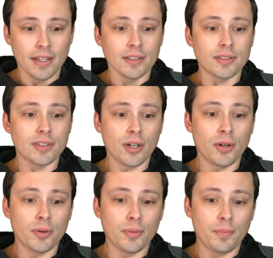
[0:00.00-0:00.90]

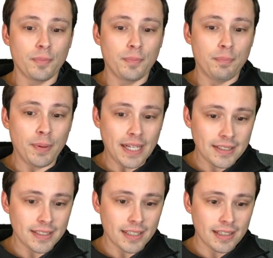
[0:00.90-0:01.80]
So
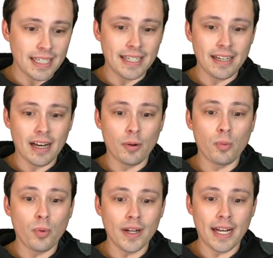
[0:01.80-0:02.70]
basically, he got
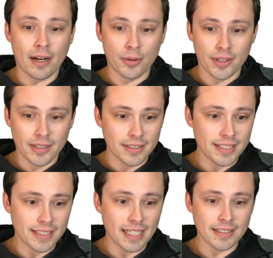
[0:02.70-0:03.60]
one hour
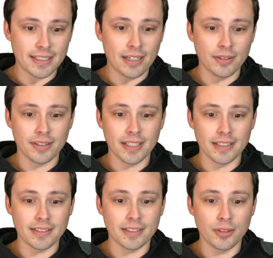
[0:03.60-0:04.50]
to test out
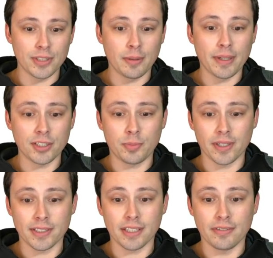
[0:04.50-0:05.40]
this using
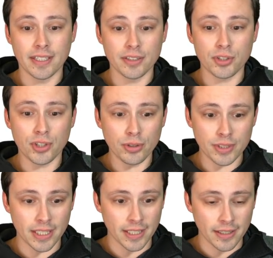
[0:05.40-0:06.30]
benchmarks of his
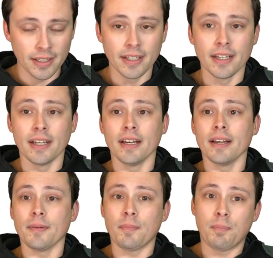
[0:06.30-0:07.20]
choosing.
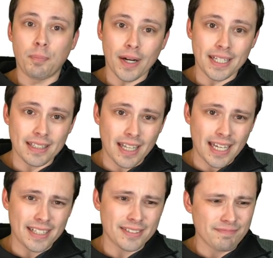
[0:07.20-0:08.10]
But
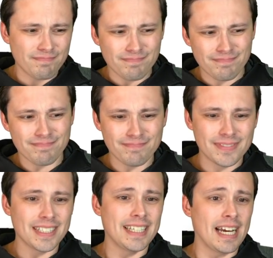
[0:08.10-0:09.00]
like,
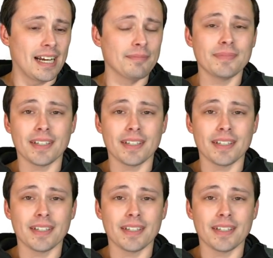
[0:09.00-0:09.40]
yeah.